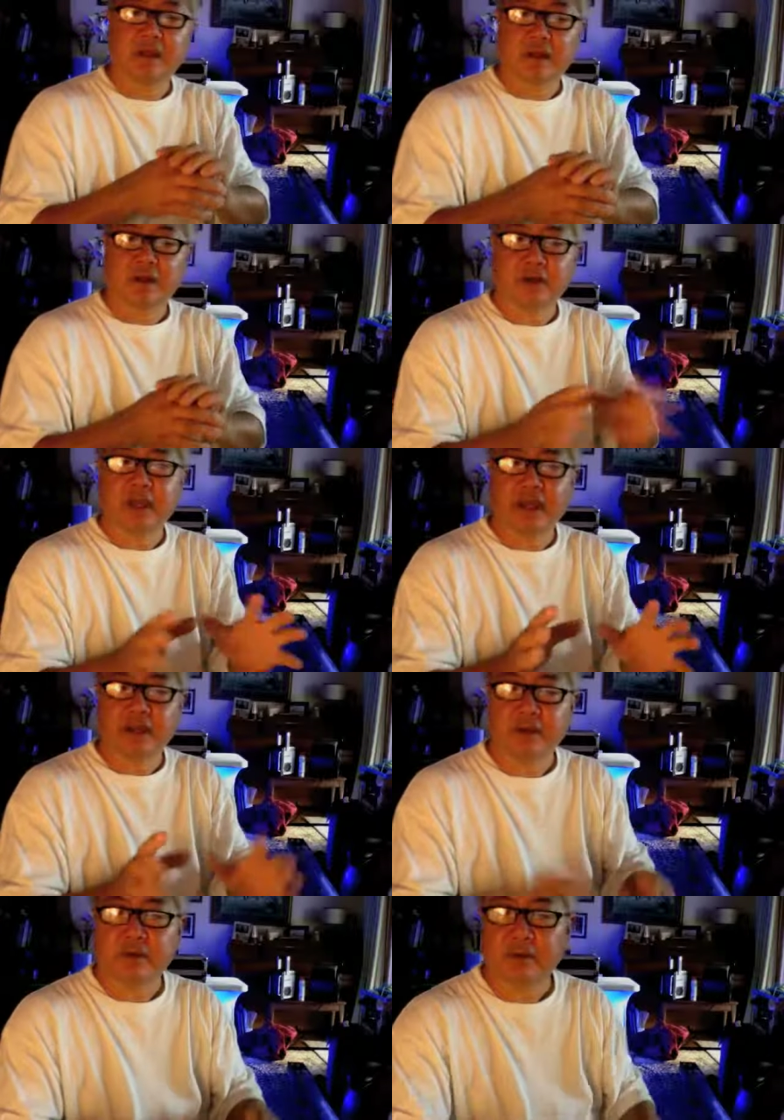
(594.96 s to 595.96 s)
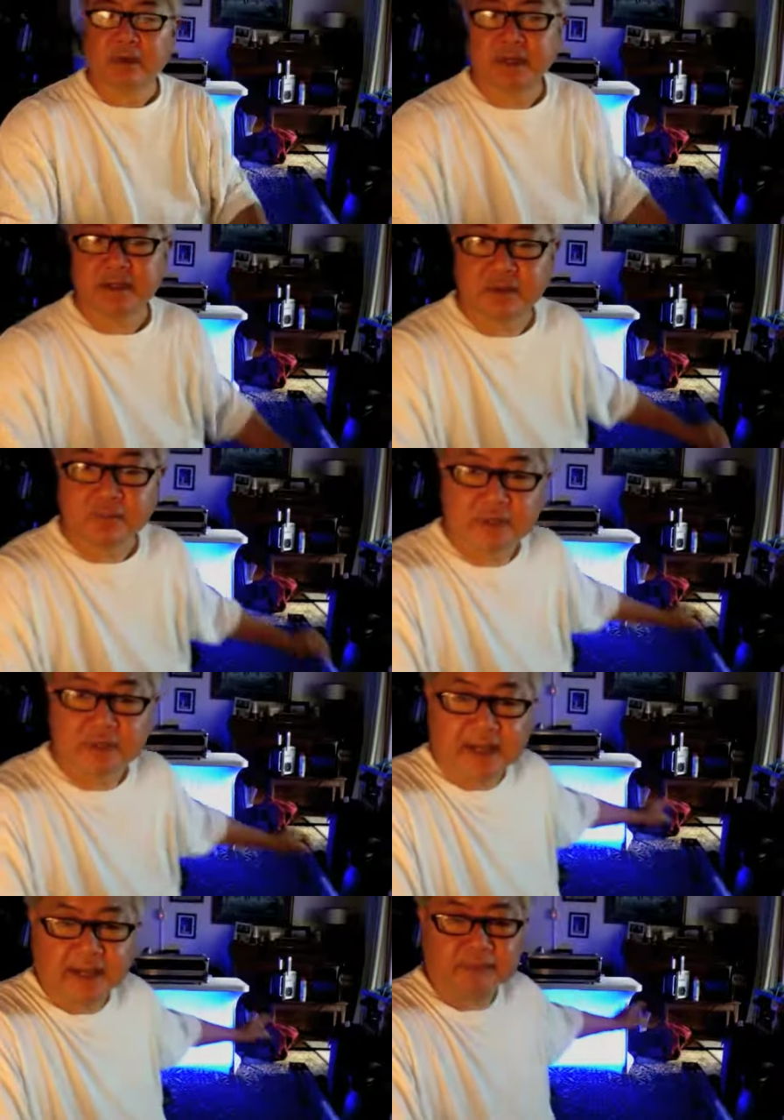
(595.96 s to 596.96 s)
Okay, what I did
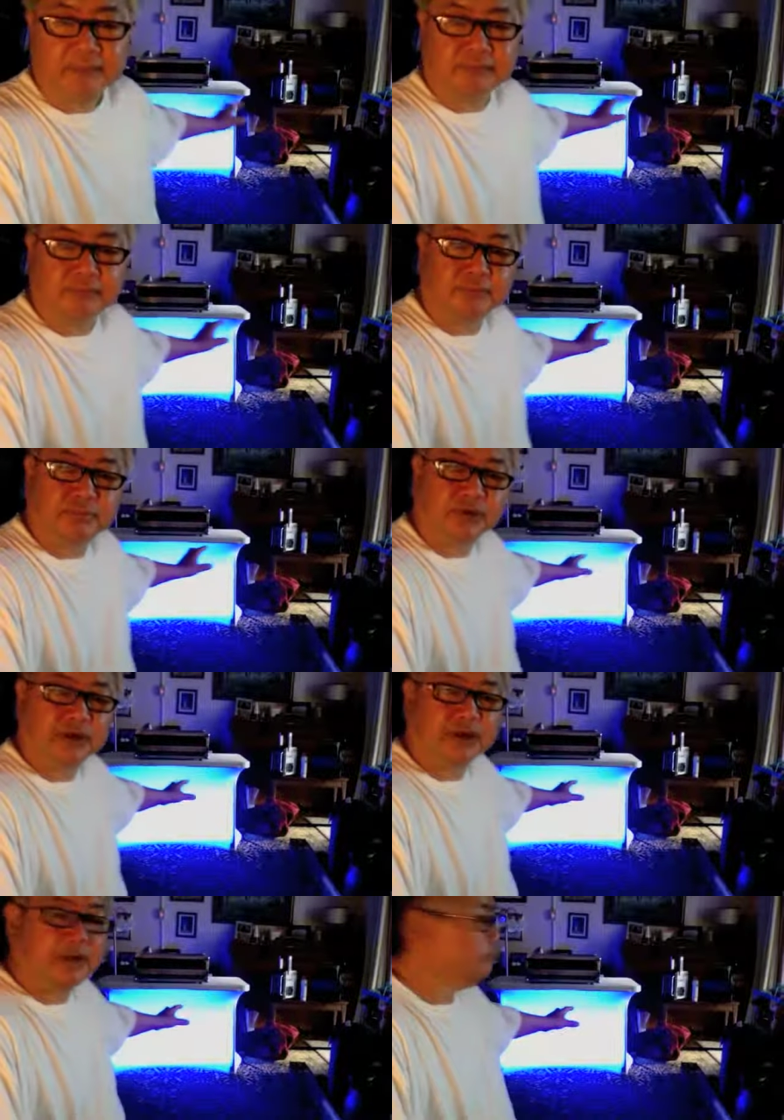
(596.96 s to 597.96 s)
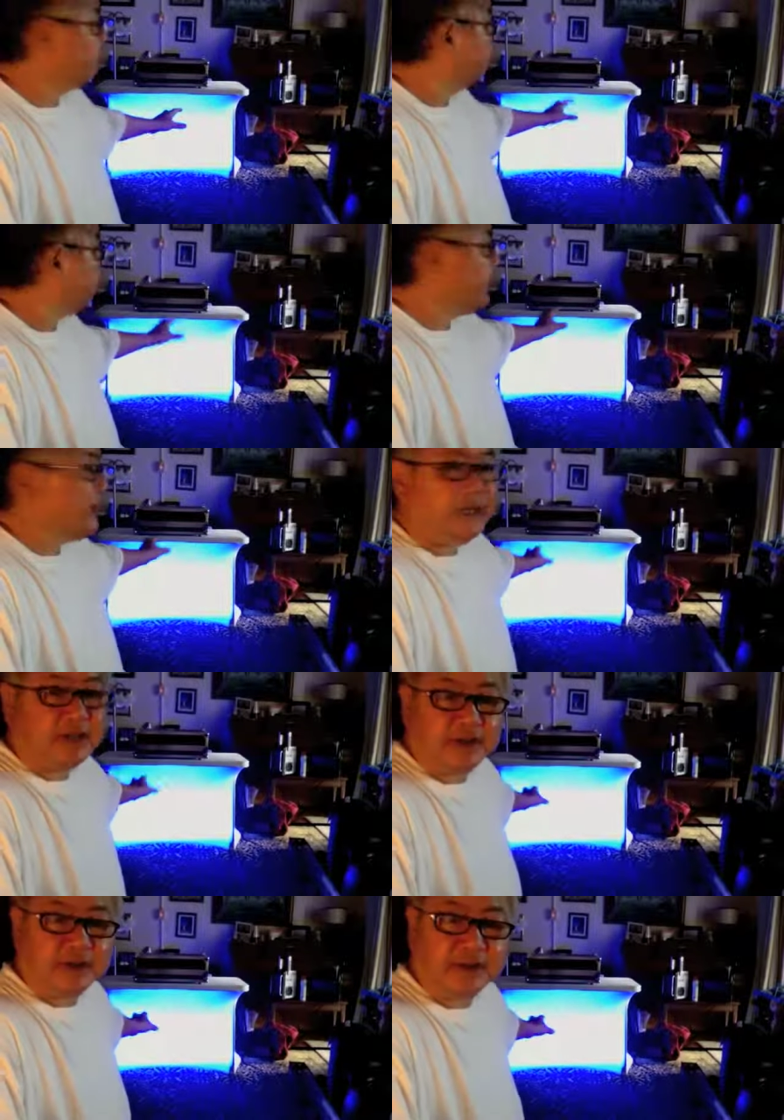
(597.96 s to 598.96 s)
was I put black light
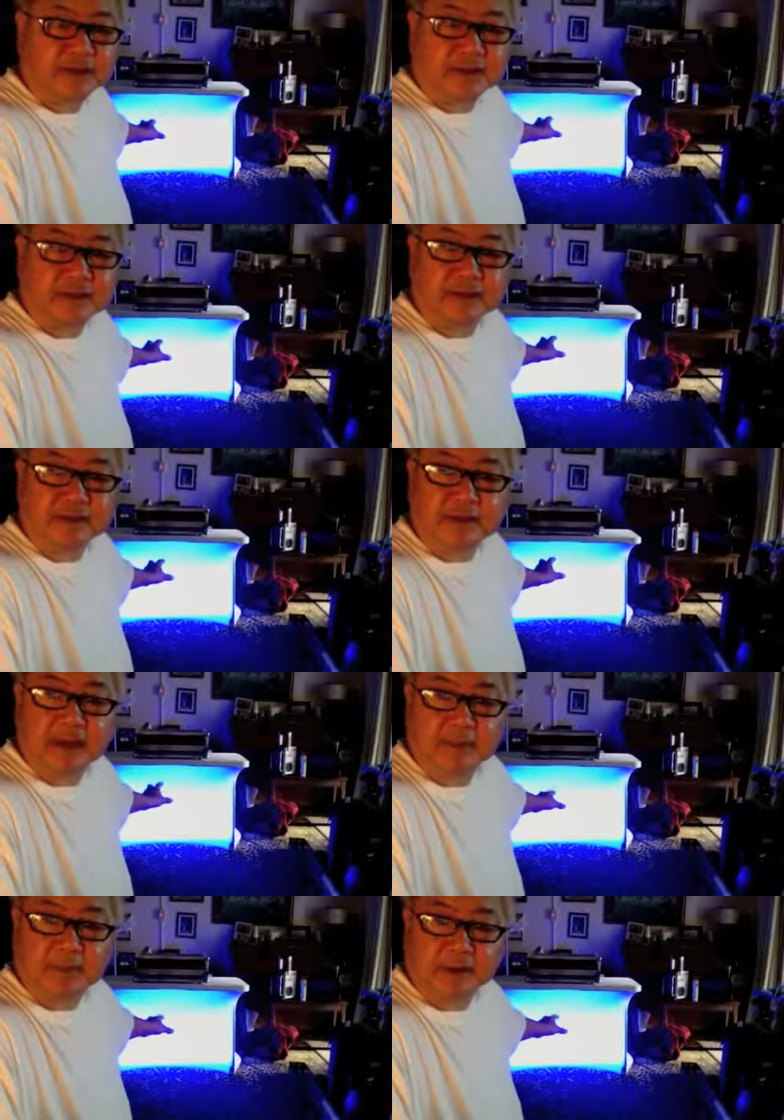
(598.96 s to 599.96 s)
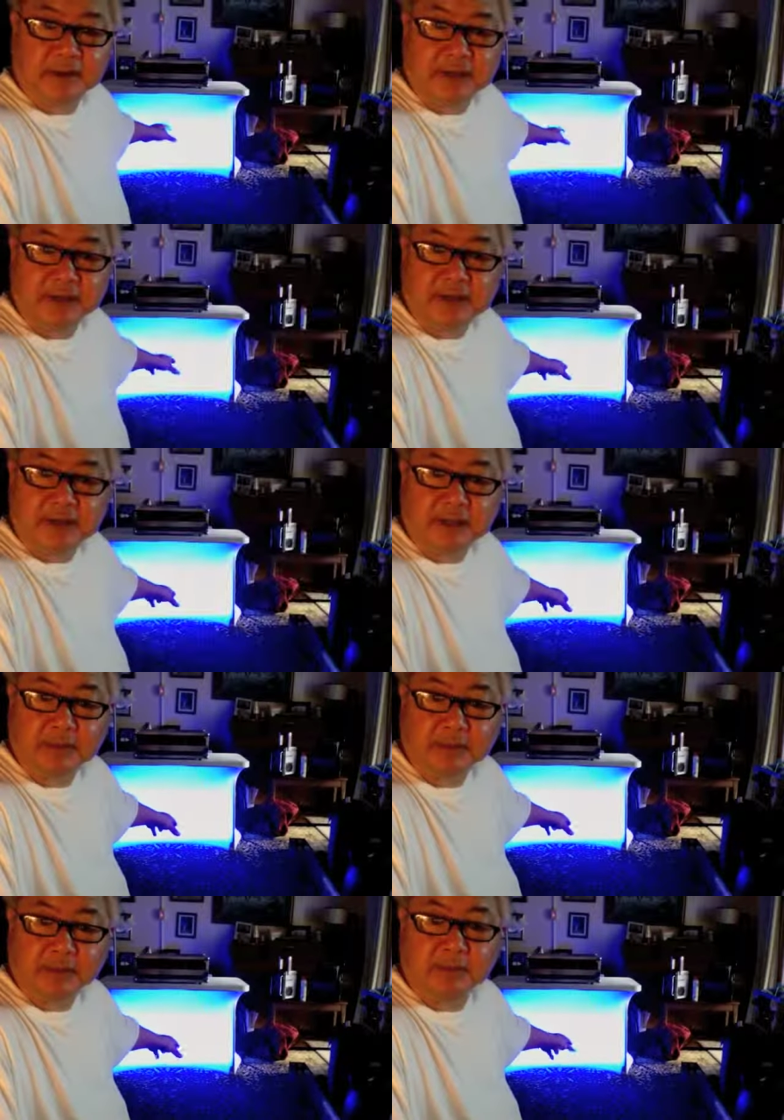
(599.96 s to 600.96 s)
underneath the
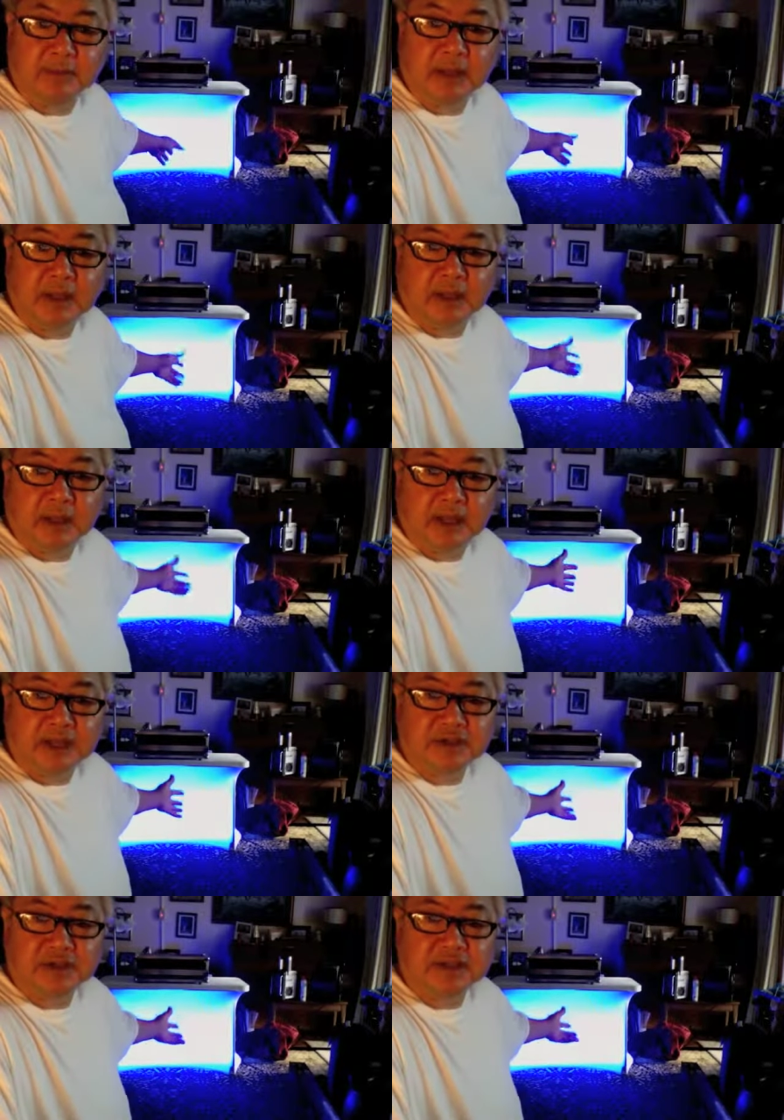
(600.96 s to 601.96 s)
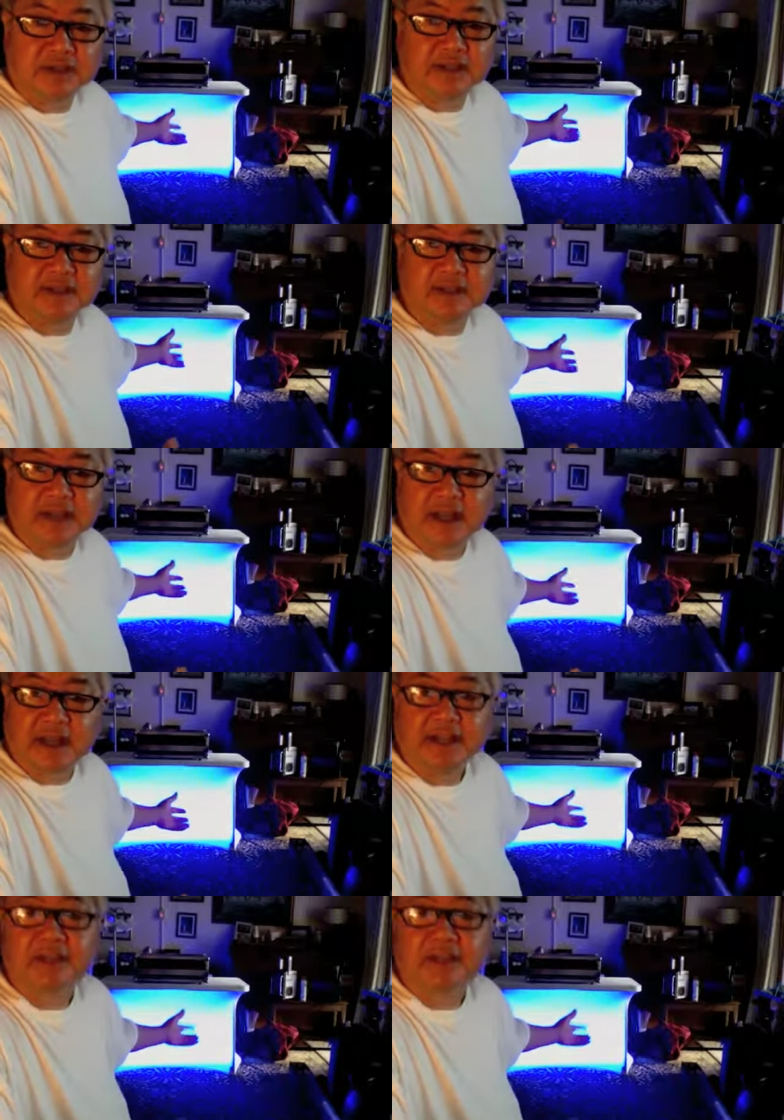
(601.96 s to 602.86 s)
table. As you can see, it gives it a nice